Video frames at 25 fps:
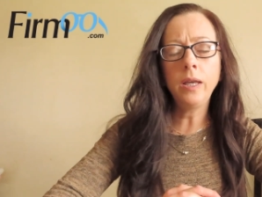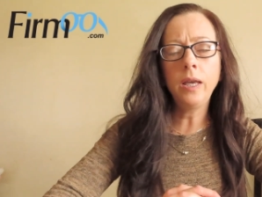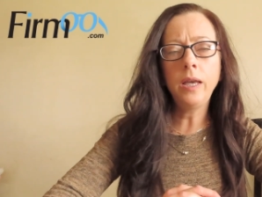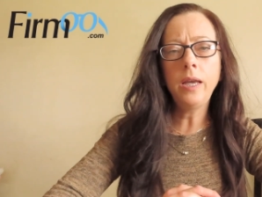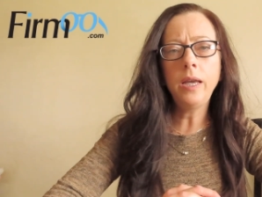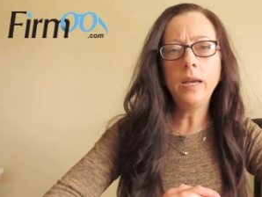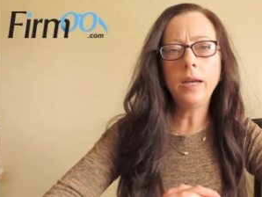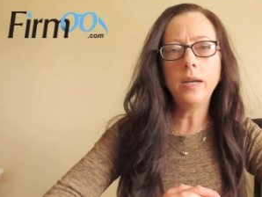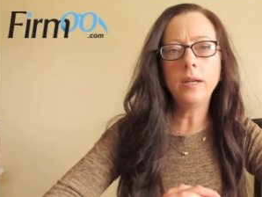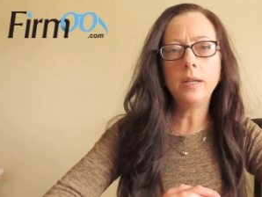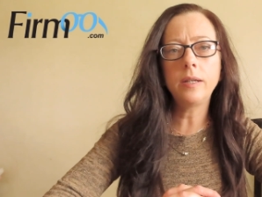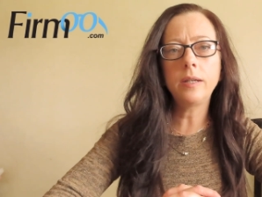
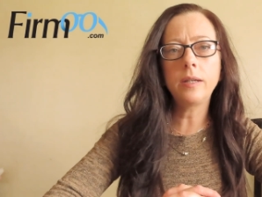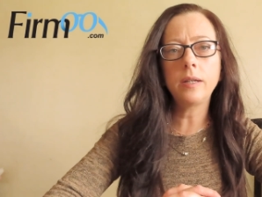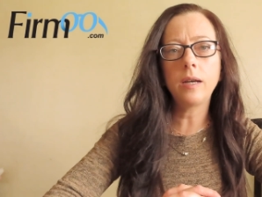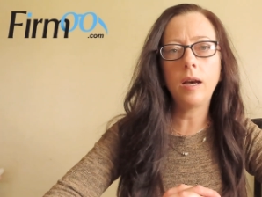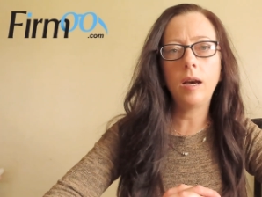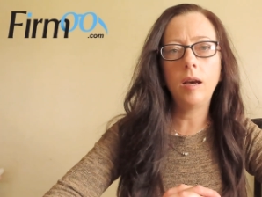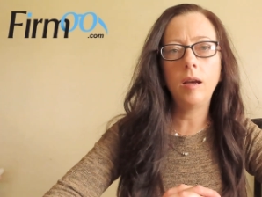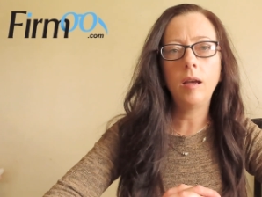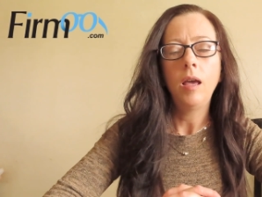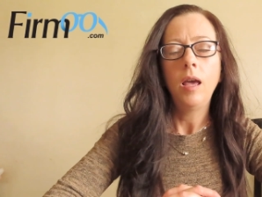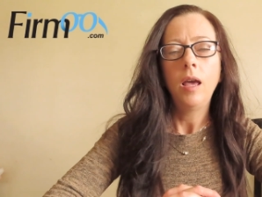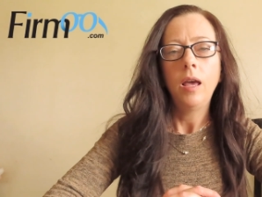And
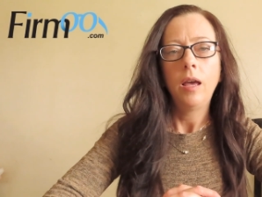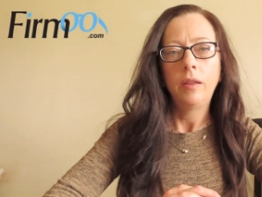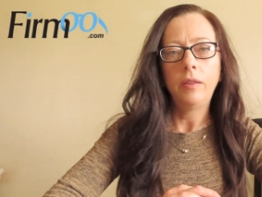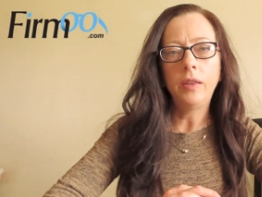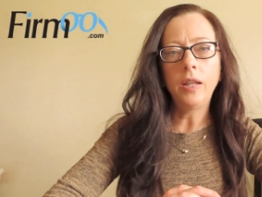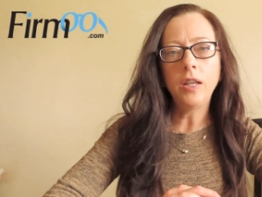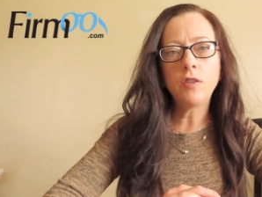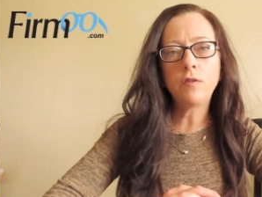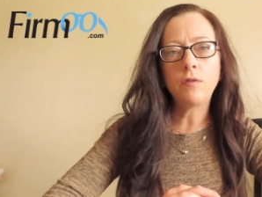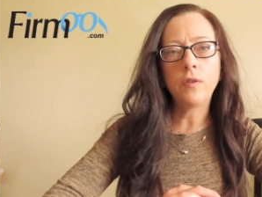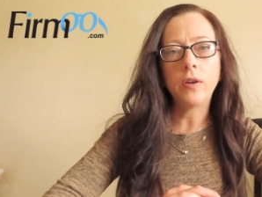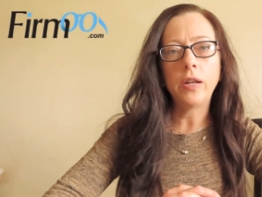
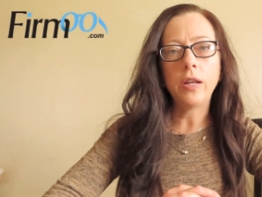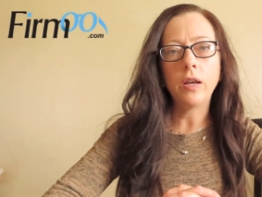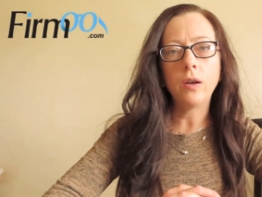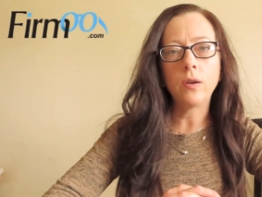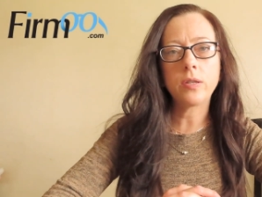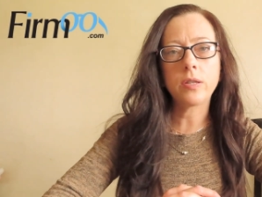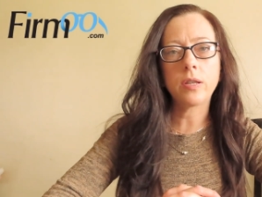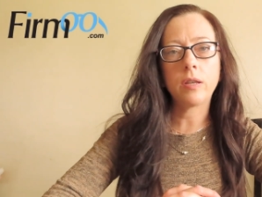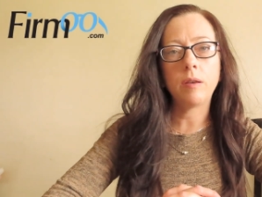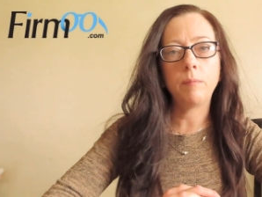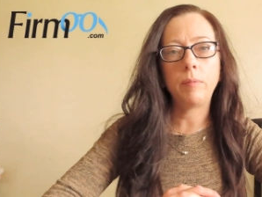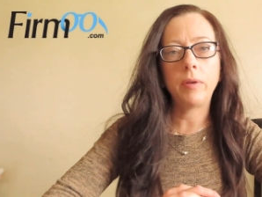these
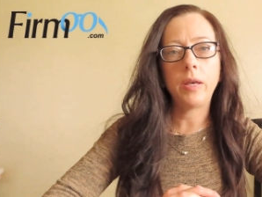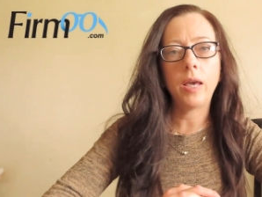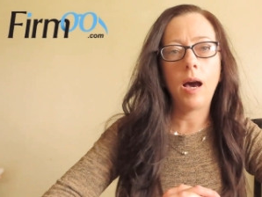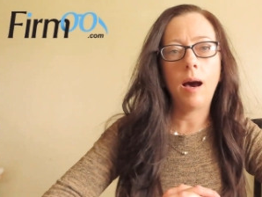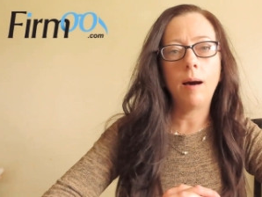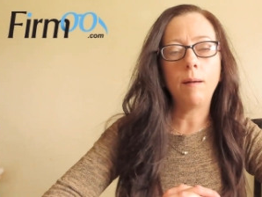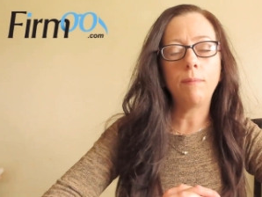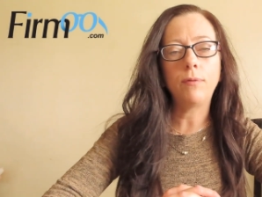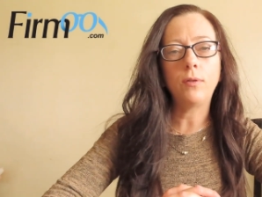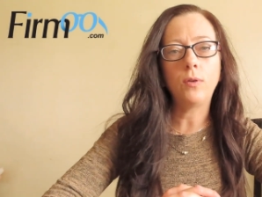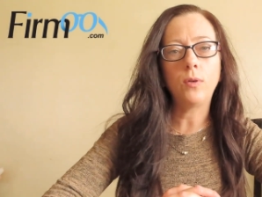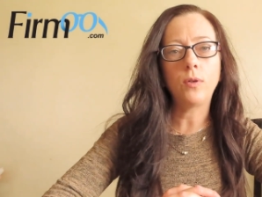videos can be
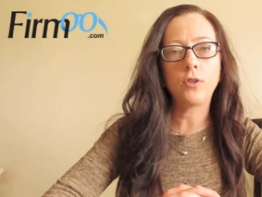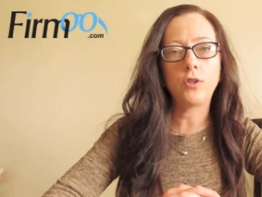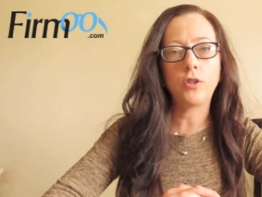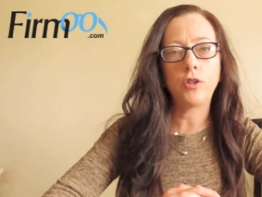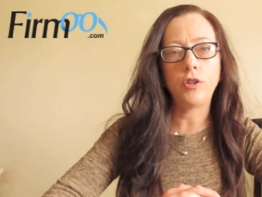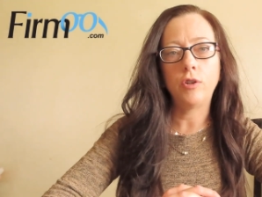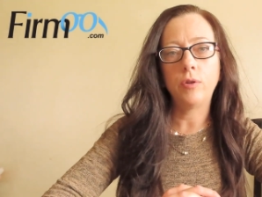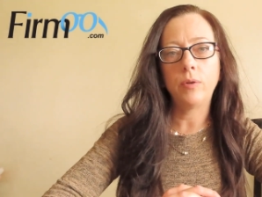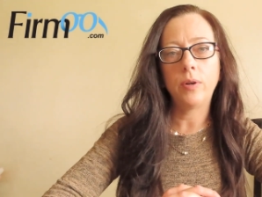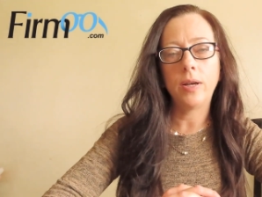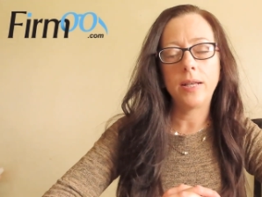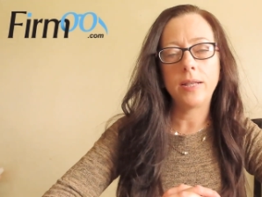helpful
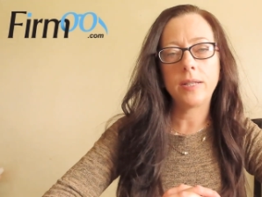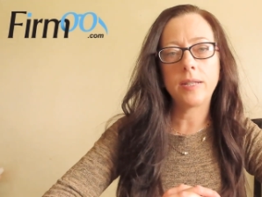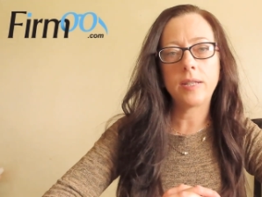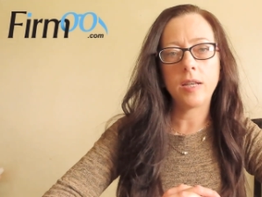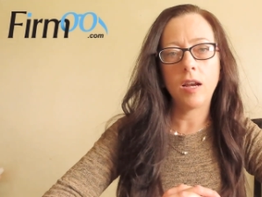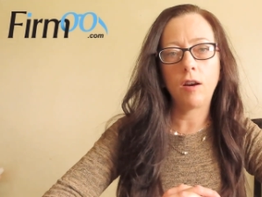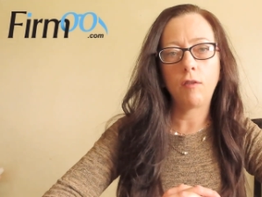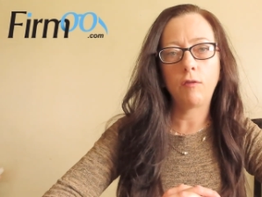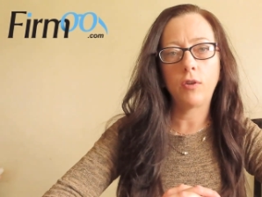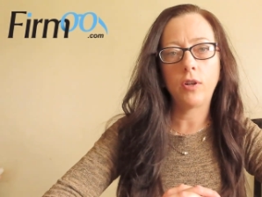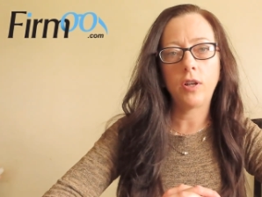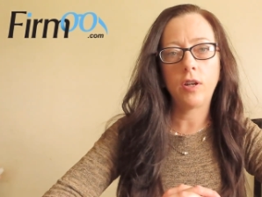to you in
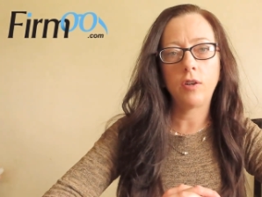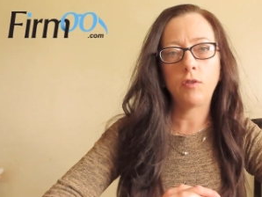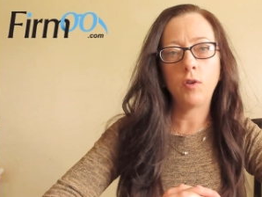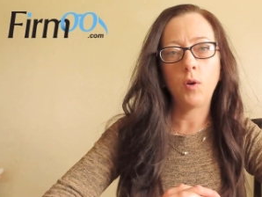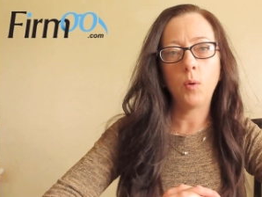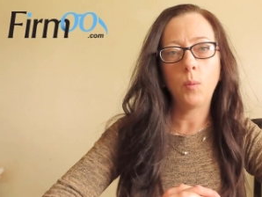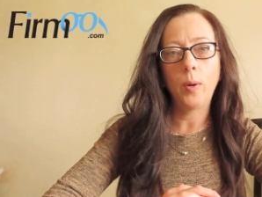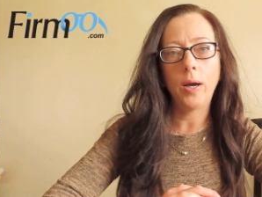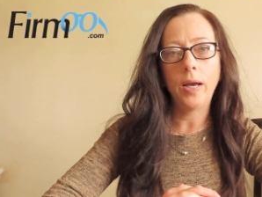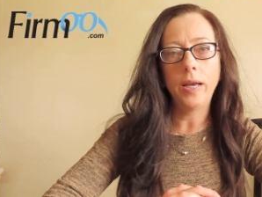several different